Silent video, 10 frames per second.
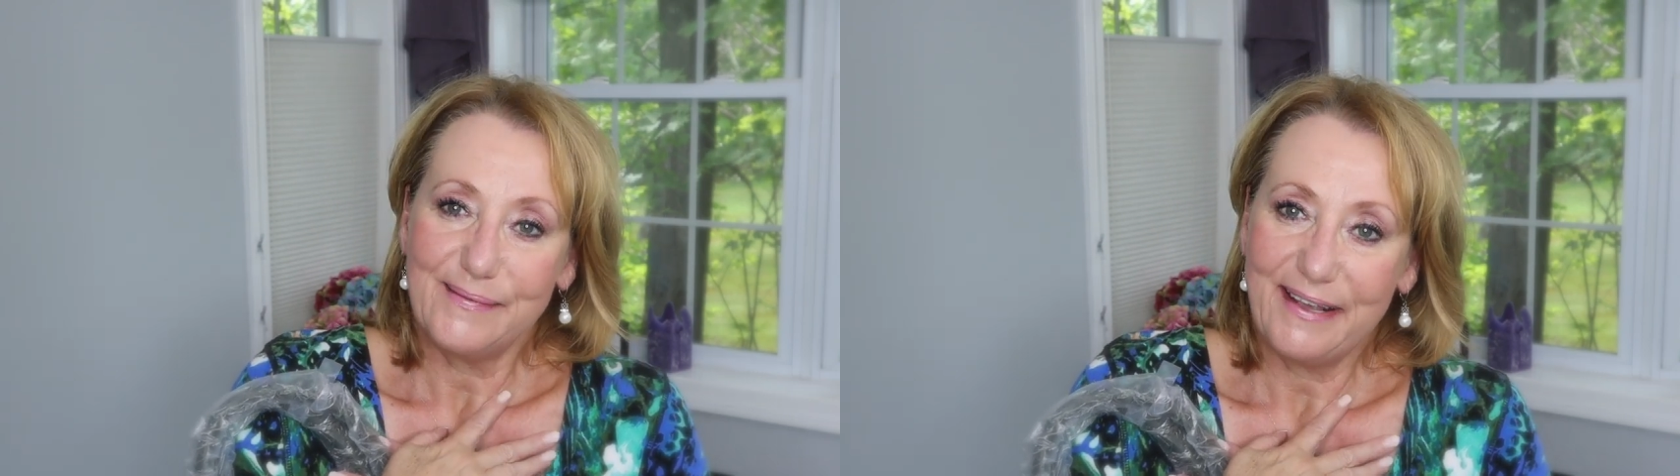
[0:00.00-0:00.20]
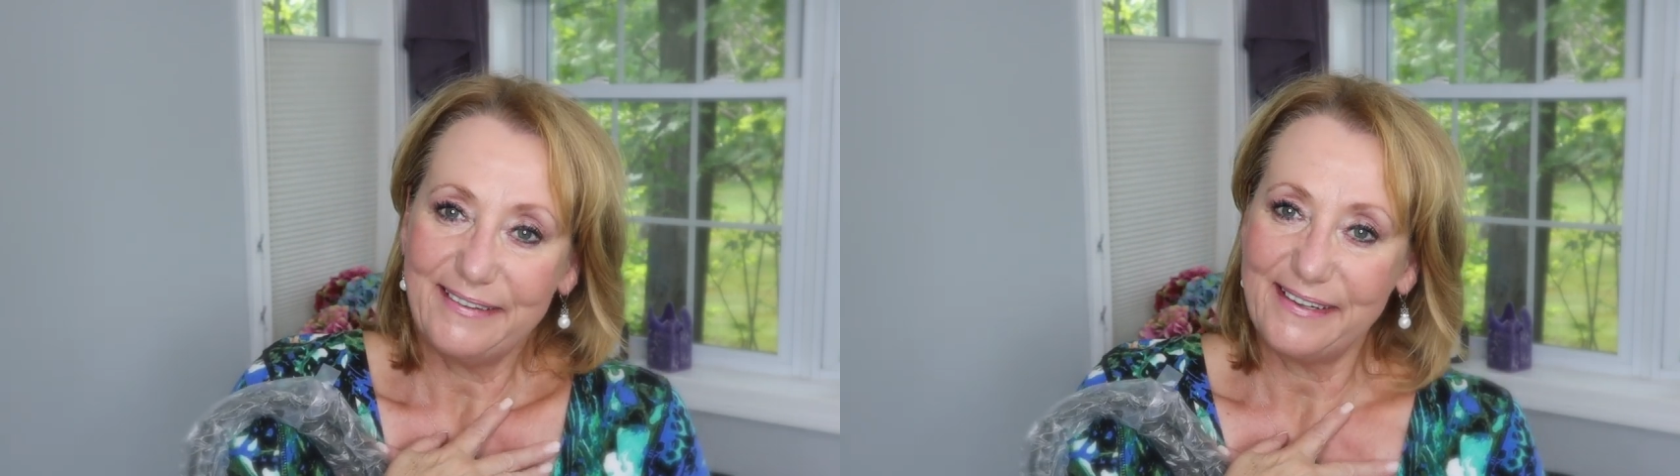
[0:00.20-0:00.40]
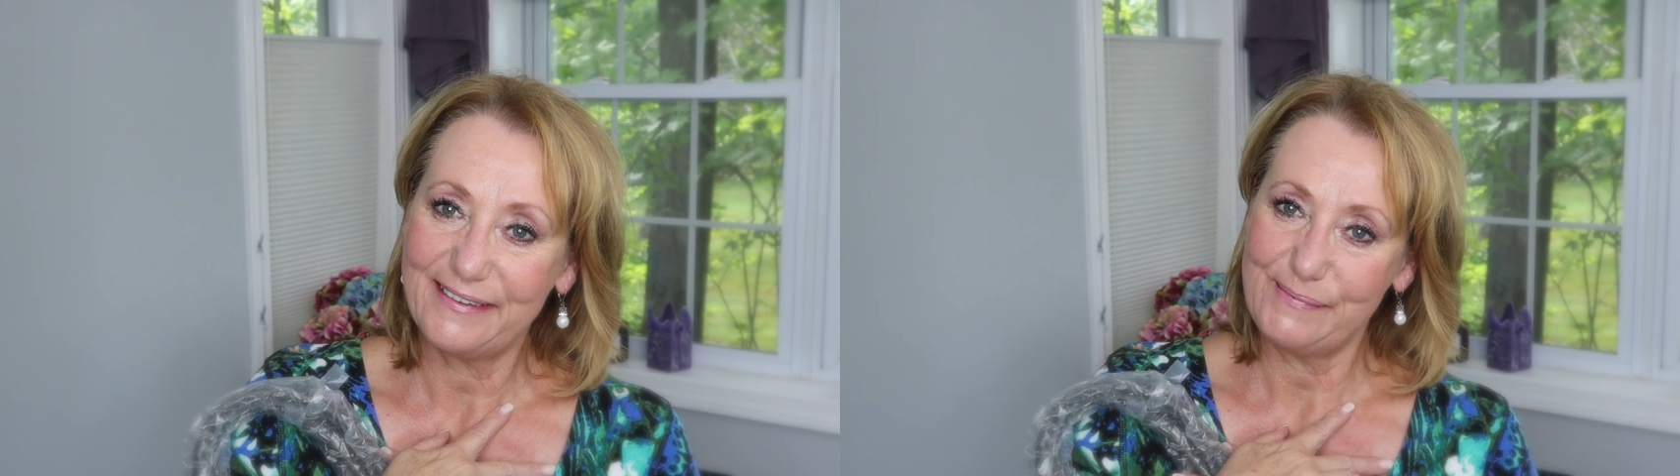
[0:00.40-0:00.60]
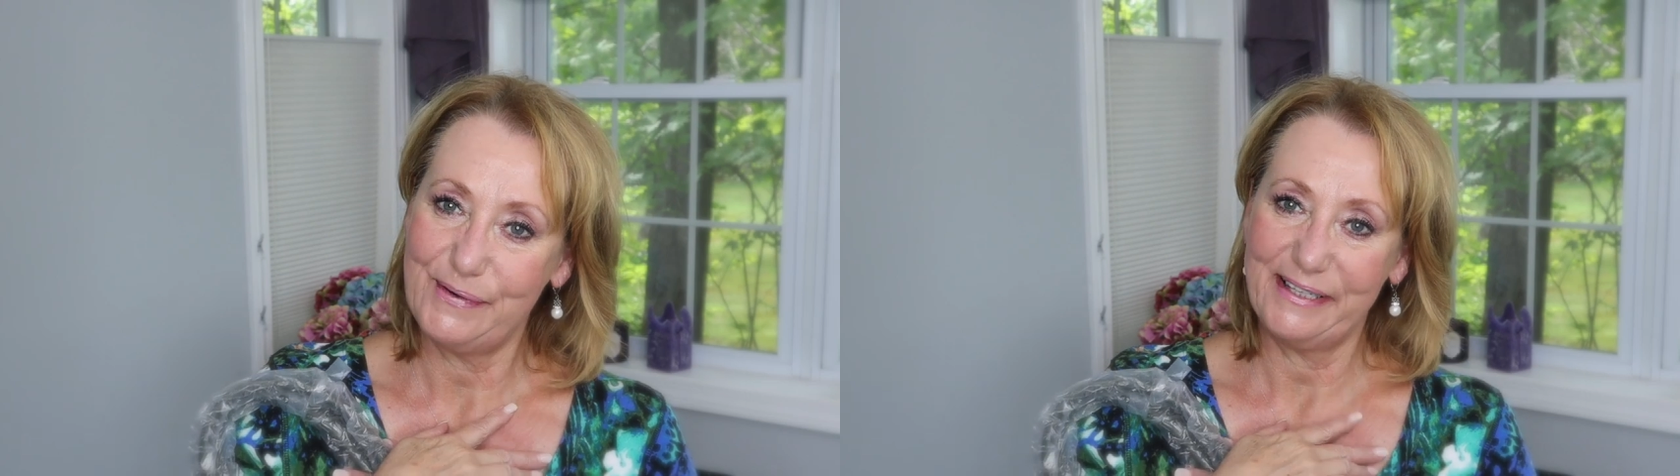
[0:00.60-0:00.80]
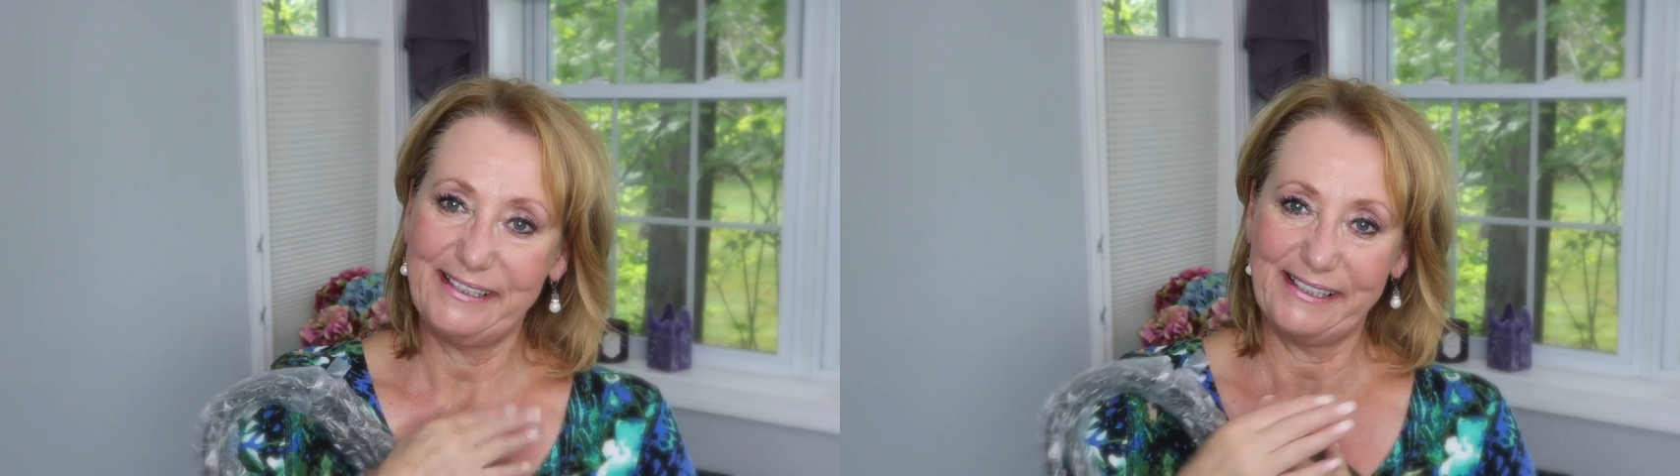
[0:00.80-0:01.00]
amazing
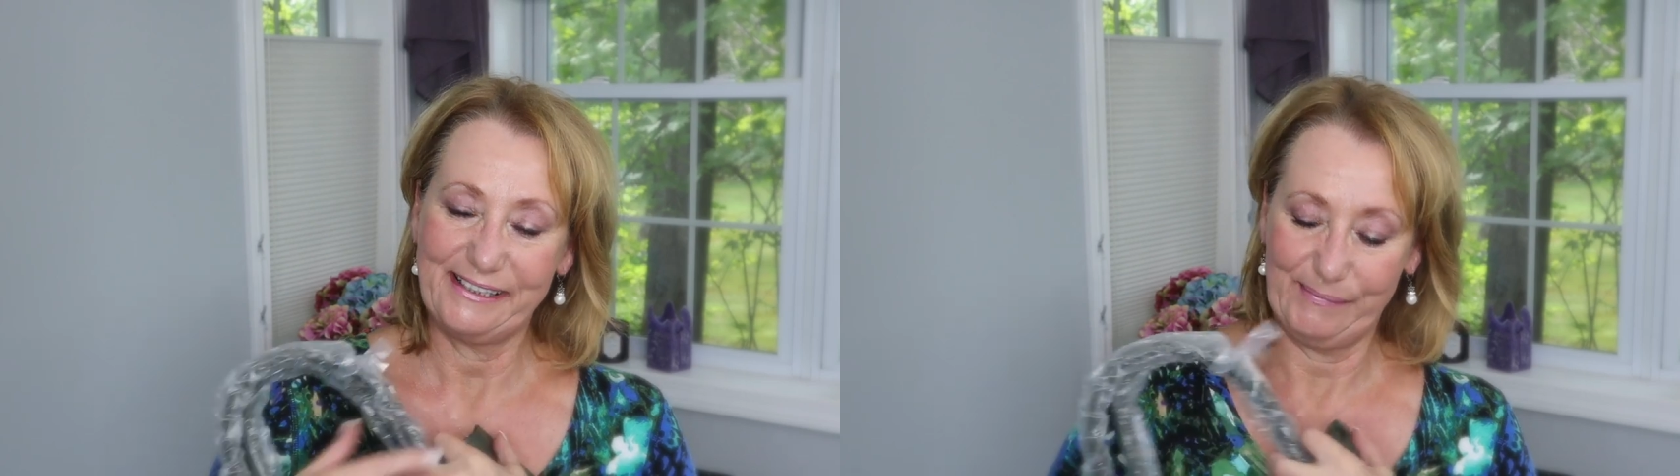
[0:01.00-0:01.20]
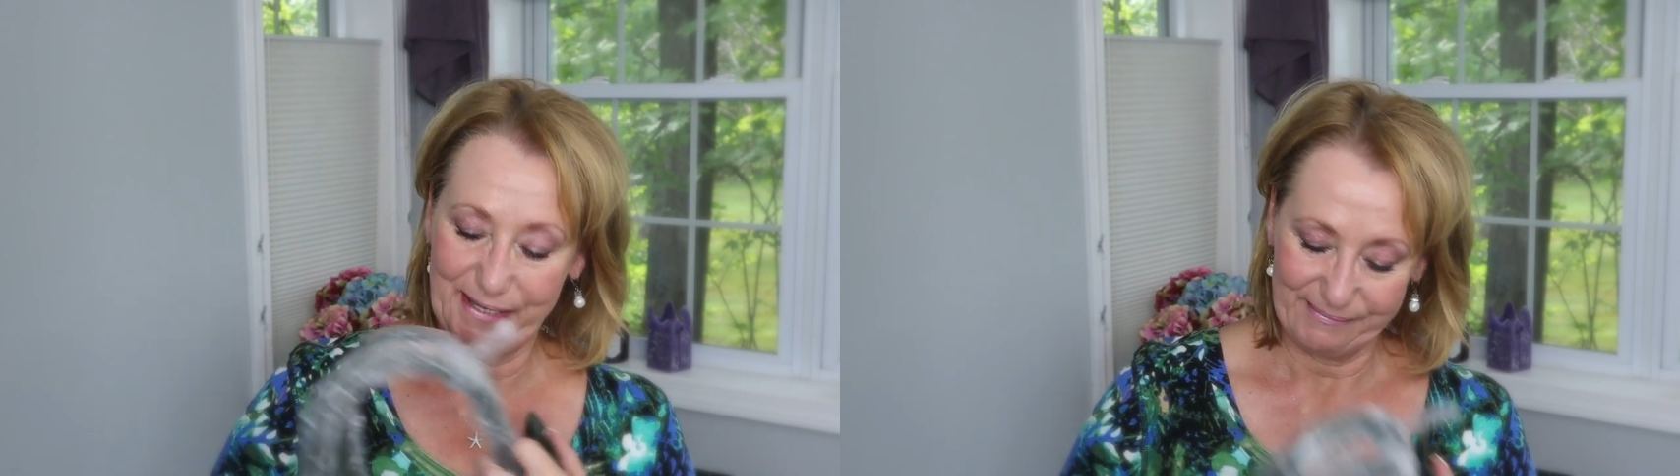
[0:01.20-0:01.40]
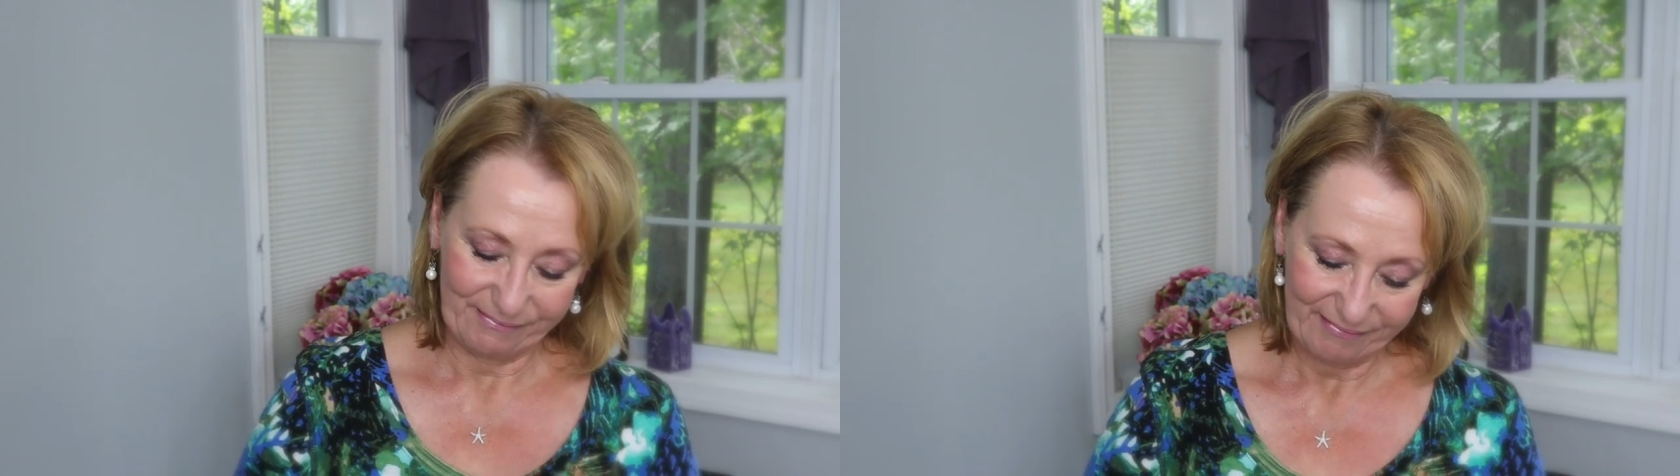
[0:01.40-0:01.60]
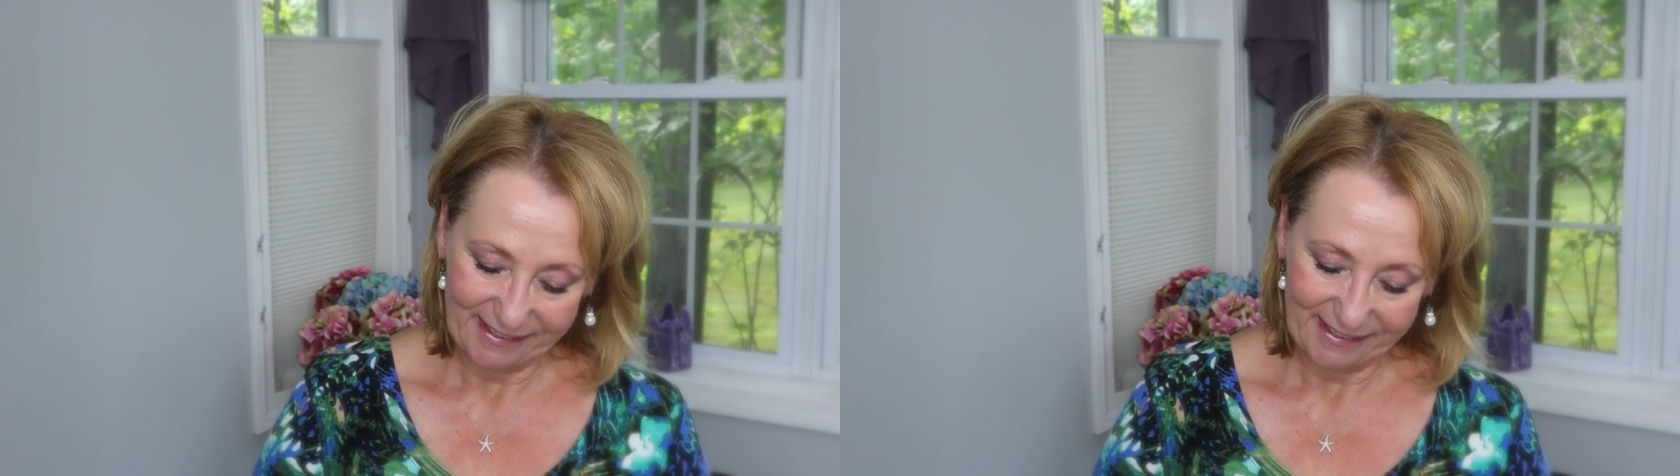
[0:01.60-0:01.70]
support system, and,